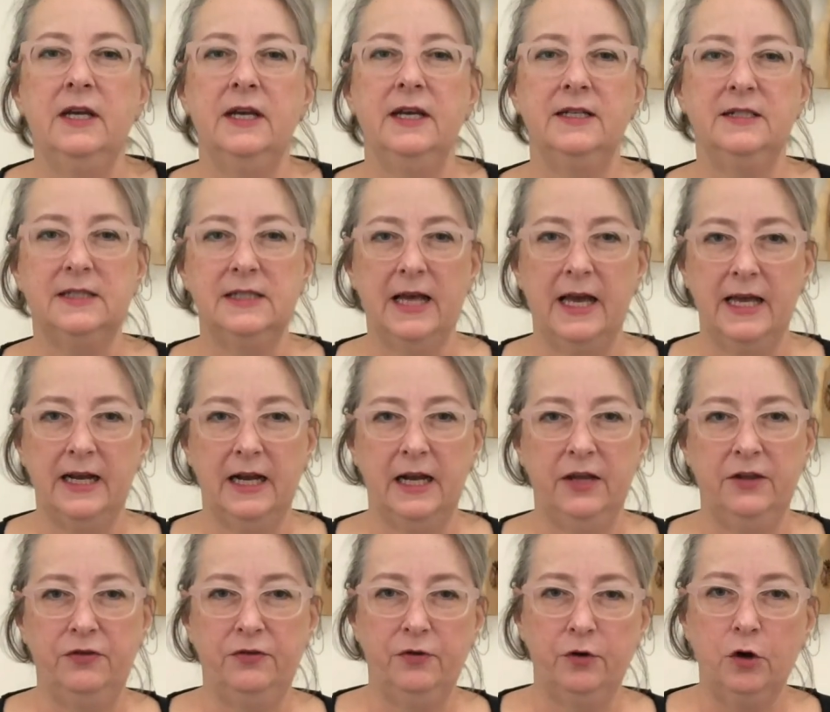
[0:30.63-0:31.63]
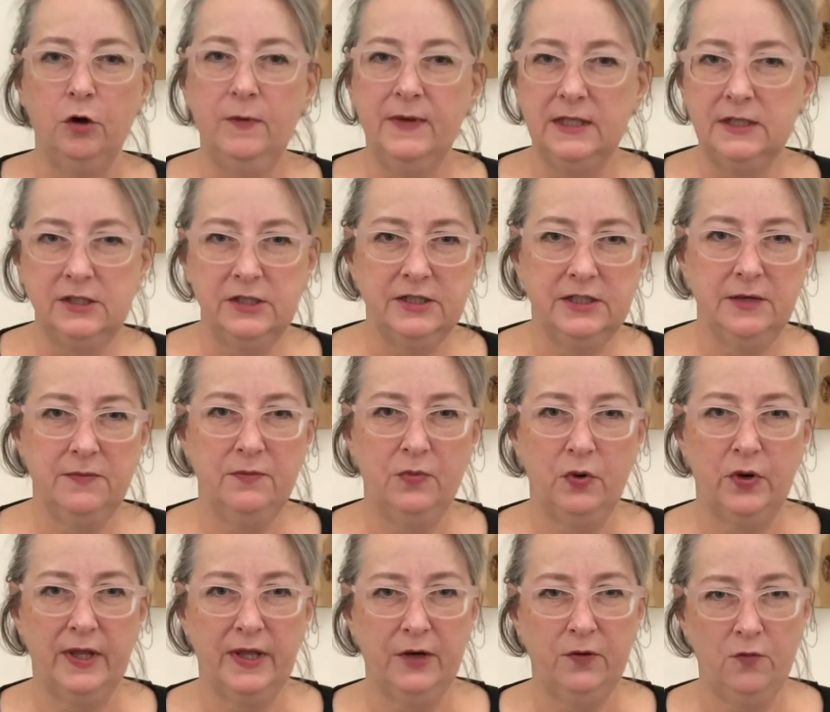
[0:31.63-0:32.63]
is that I threw them into some
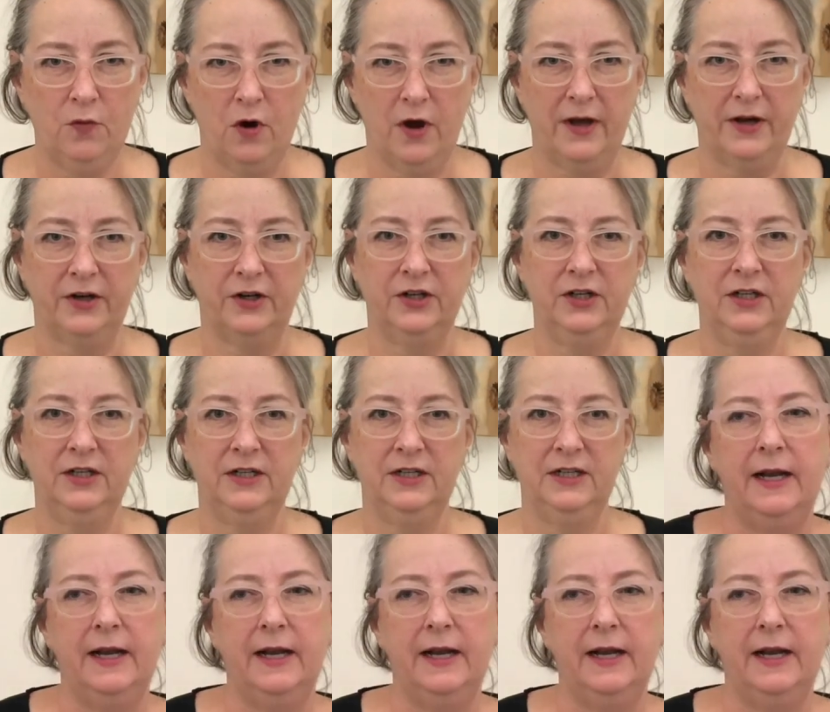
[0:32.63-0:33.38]
boiling water